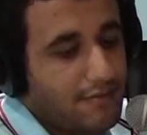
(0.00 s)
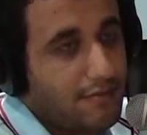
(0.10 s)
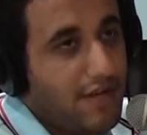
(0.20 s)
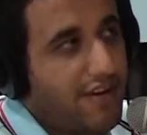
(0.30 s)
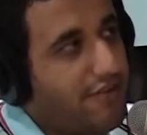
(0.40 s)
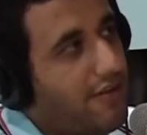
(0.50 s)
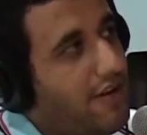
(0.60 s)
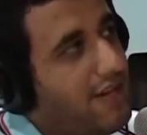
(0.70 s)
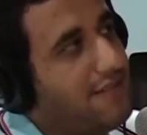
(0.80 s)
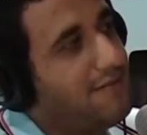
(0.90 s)
metal
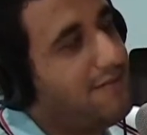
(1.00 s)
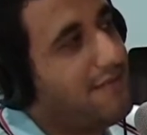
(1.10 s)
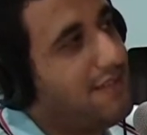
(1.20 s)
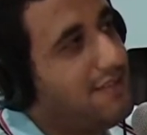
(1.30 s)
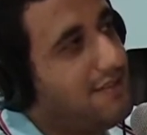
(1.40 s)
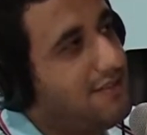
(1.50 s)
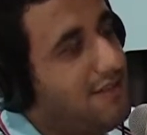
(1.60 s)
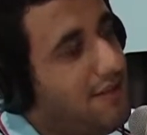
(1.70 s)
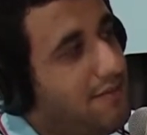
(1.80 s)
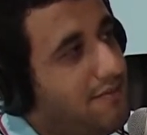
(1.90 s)
rod
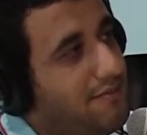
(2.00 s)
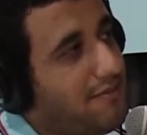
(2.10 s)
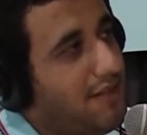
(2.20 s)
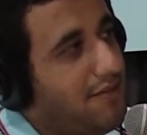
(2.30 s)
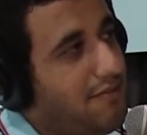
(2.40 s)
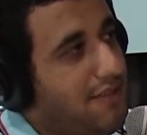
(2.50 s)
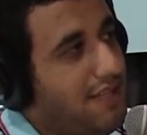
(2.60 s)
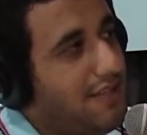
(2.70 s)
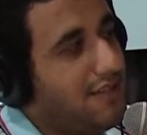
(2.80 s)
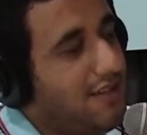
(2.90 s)
on
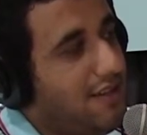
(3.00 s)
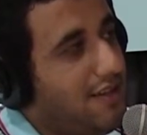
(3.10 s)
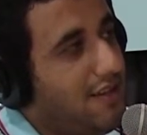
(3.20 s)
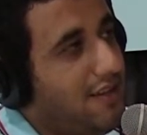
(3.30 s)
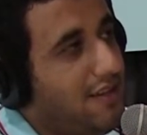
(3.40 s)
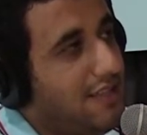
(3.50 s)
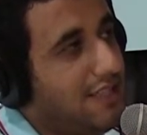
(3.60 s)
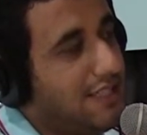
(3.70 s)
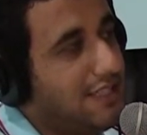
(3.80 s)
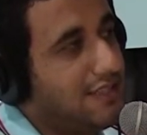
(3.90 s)
me and
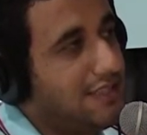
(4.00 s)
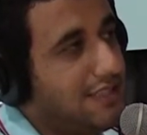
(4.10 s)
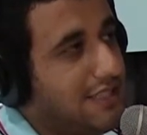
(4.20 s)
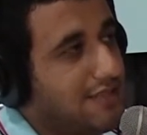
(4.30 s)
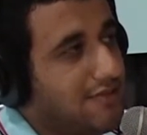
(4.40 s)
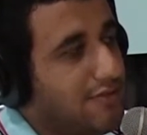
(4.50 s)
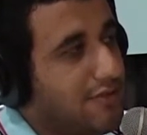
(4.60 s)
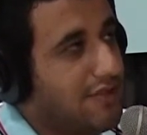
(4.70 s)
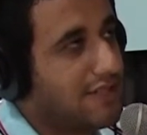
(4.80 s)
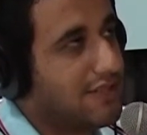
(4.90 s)
then just
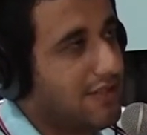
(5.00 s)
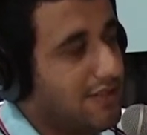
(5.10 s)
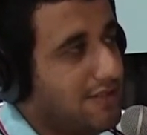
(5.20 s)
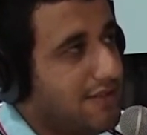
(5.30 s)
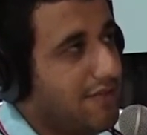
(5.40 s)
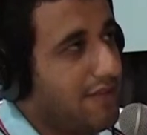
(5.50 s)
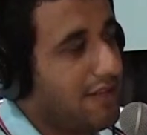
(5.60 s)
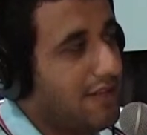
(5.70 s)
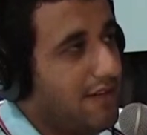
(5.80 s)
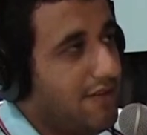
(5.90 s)
took my soul or
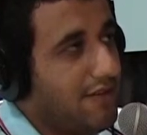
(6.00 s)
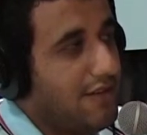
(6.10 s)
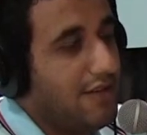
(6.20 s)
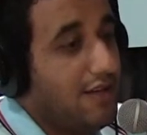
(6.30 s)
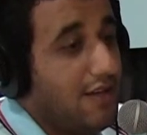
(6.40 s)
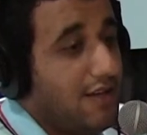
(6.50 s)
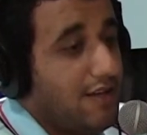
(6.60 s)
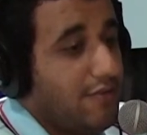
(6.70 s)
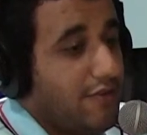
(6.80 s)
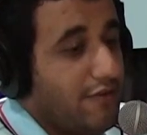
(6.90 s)
something. No.
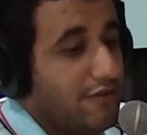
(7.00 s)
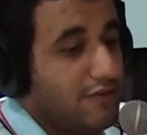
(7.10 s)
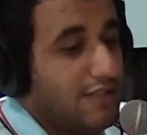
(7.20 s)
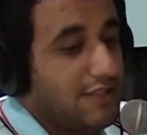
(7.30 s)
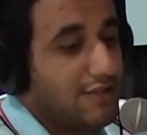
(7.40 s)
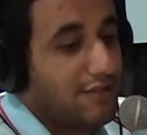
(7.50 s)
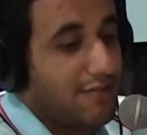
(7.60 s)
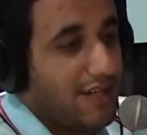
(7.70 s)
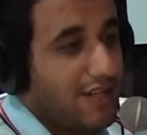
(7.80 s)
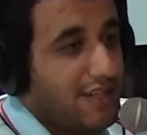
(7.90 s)
Before he took
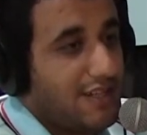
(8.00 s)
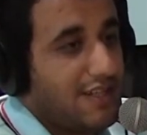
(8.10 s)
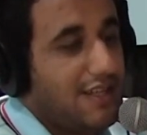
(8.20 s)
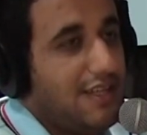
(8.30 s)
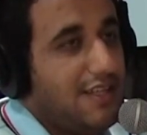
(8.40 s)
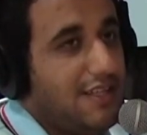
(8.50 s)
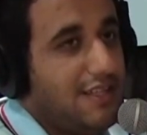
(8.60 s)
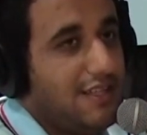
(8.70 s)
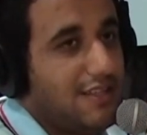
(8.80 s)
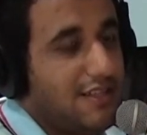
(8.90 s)
mine,
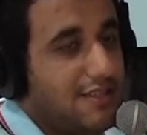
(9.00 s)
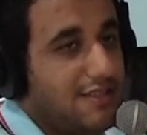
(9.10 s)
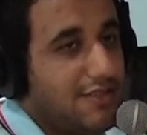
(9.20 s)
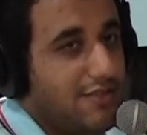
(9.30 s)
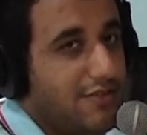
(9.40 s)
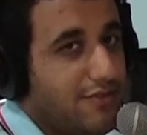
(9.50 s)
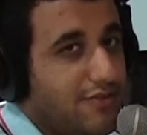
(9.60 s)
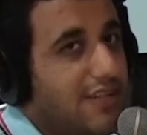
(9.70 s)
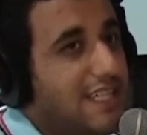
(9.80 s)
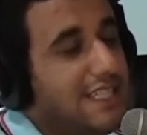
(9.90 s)
it turned
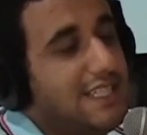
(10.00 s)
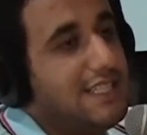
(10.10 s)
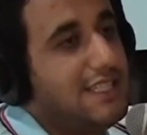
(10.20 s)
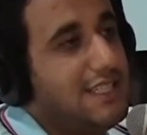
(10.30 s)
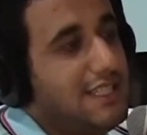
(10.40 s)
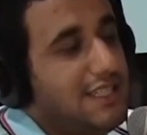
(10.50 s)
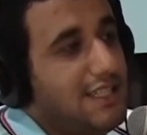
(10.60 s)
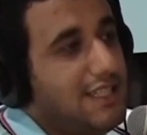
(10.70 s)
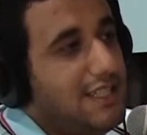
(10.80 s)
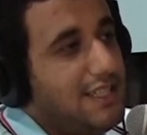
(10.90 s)
red,
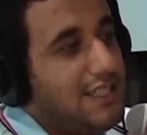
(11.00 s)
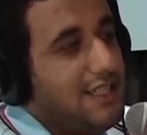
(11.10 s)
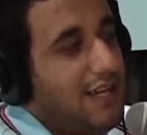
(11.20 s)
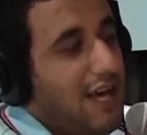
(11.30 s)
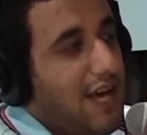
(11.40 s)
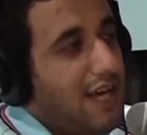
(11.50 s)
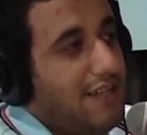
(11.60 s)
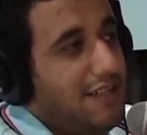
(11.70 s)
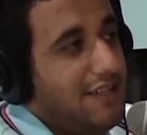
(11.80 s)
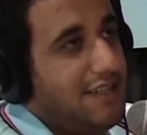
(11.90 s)

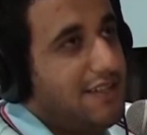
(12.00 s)
and